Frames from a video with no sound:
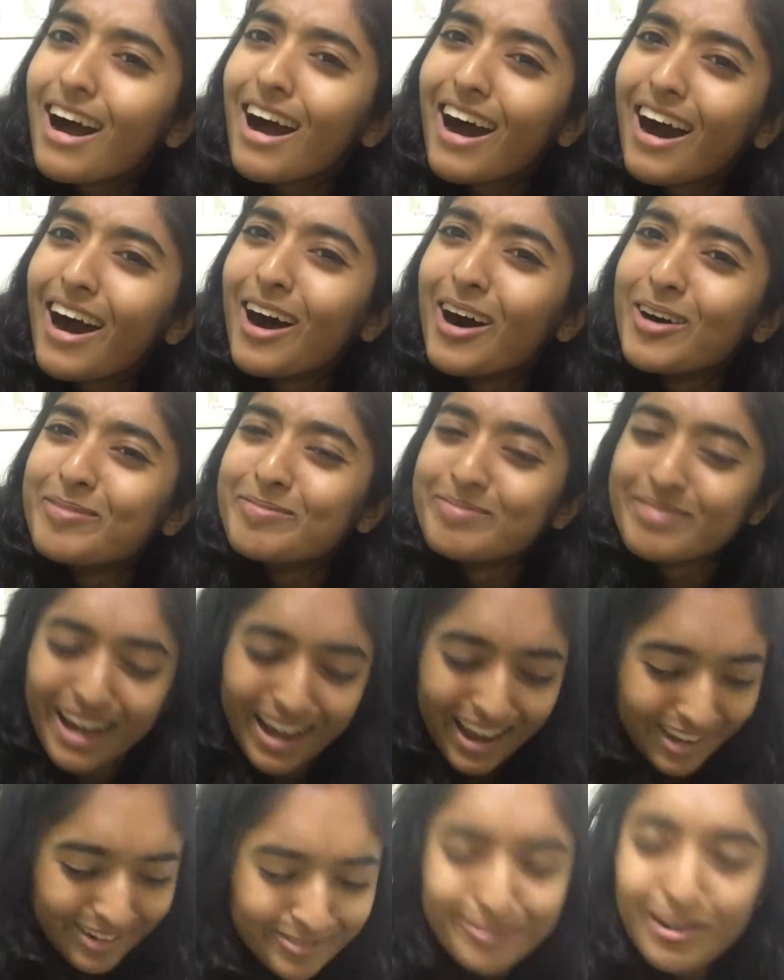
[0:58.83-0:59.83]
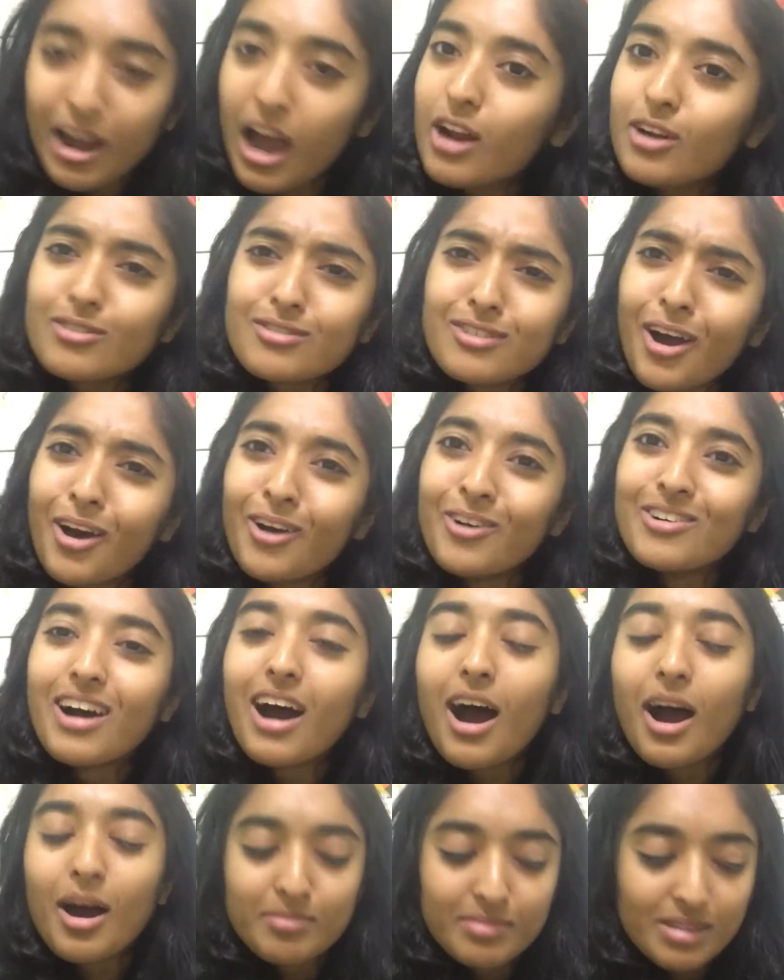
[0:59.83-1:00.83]
I don't know.
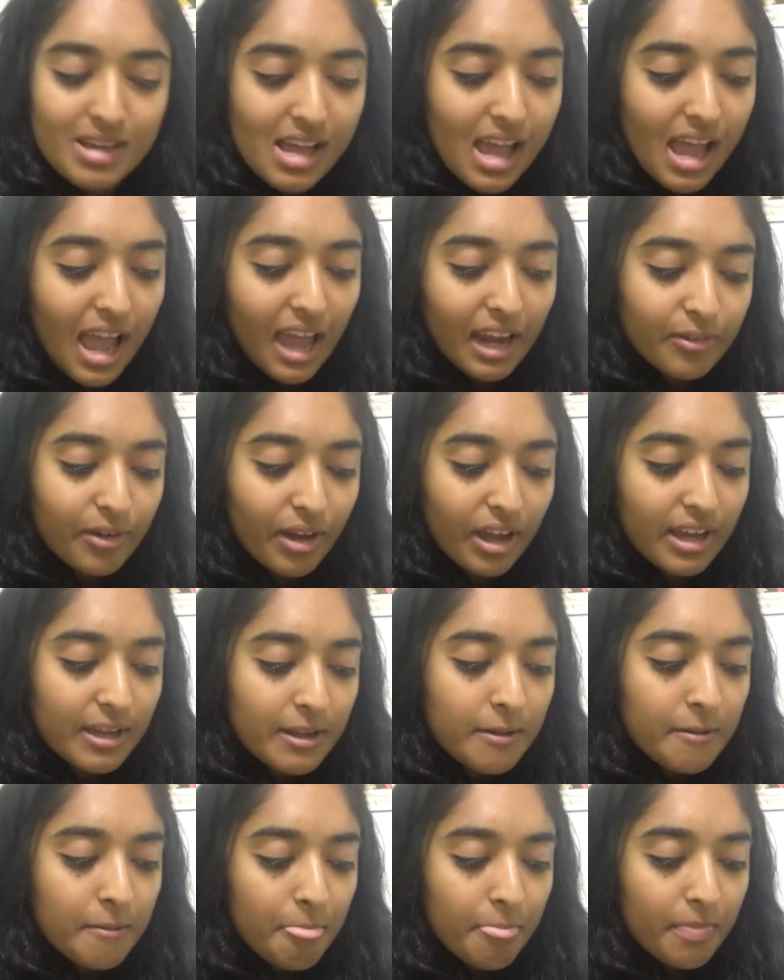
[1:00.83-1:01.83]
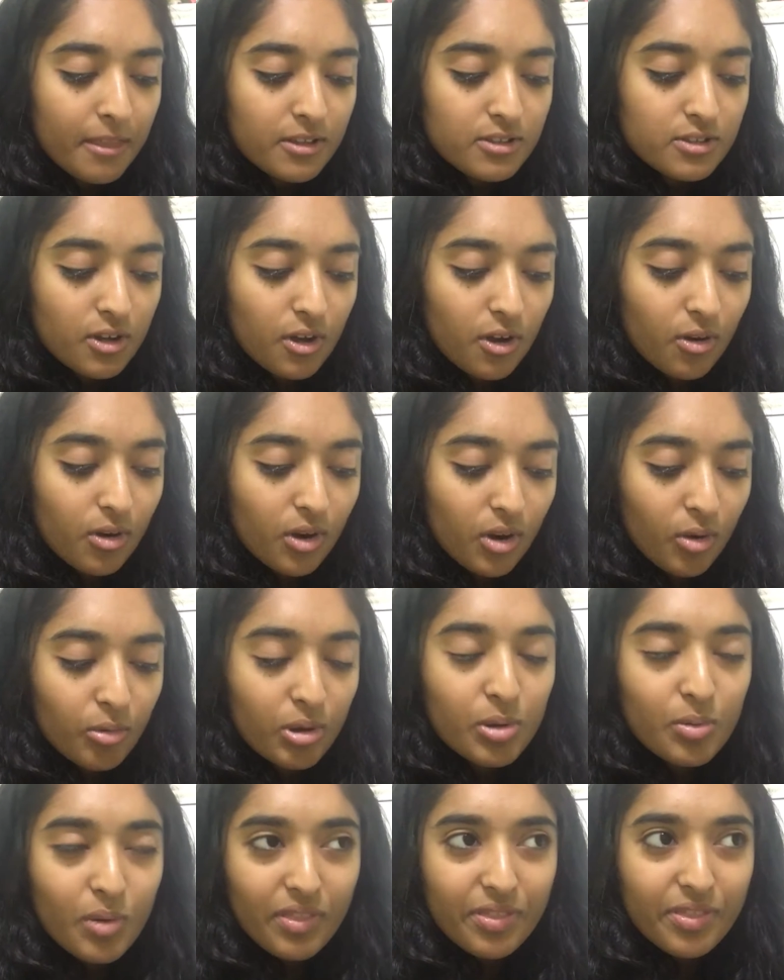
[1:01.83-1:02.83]
Anyway, so
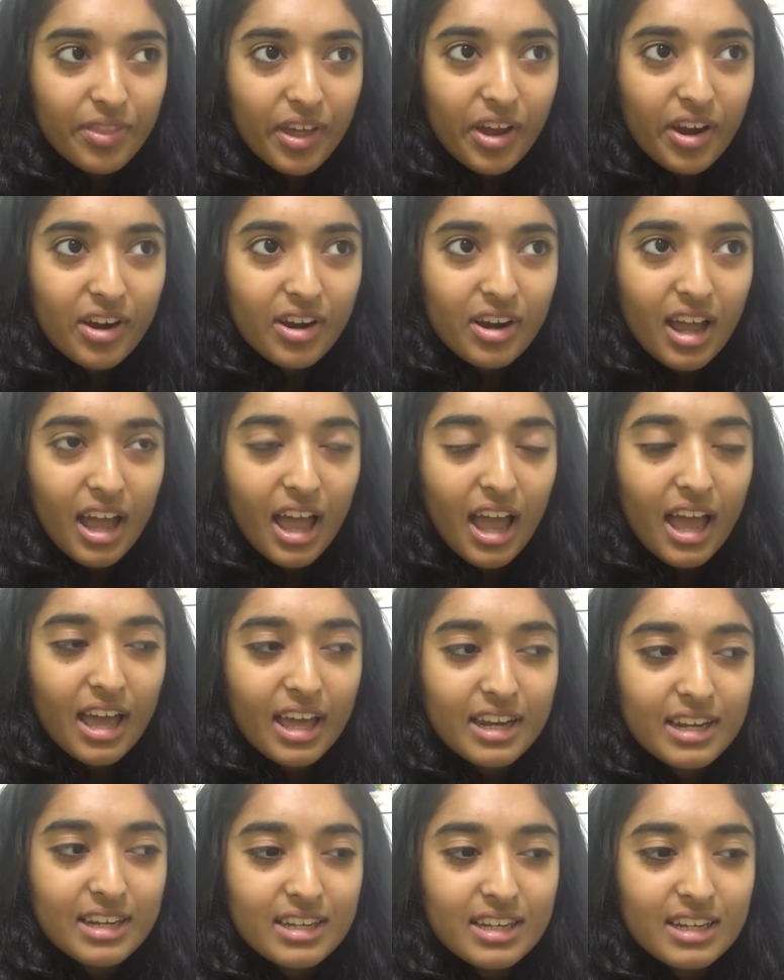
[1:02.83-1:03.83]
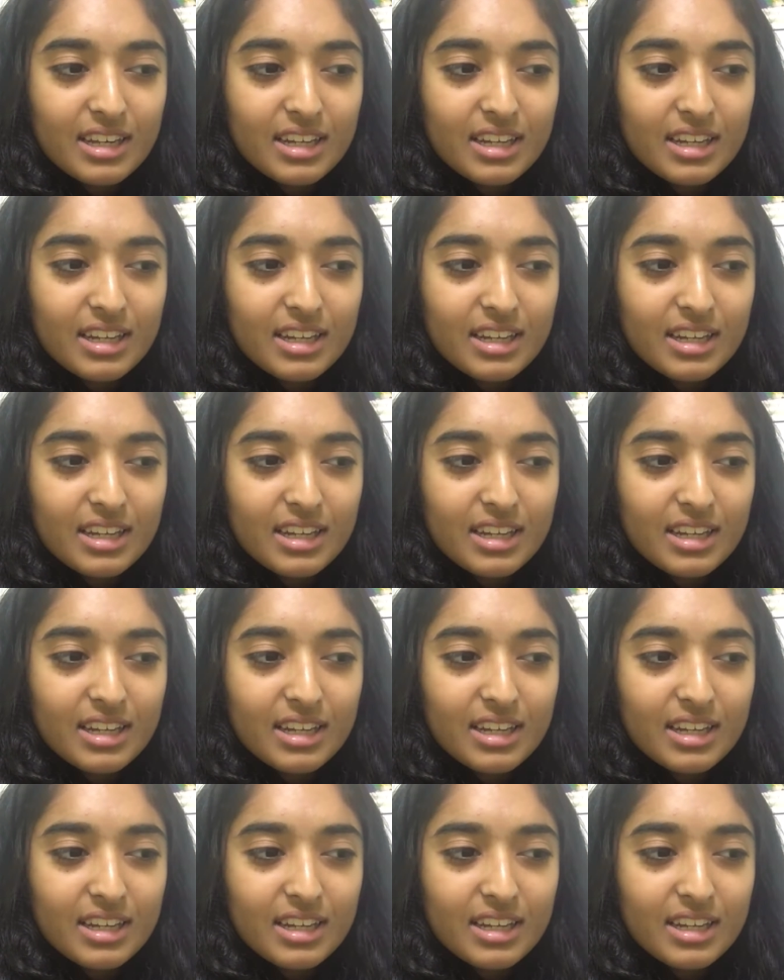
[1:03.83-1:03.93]
we went there, and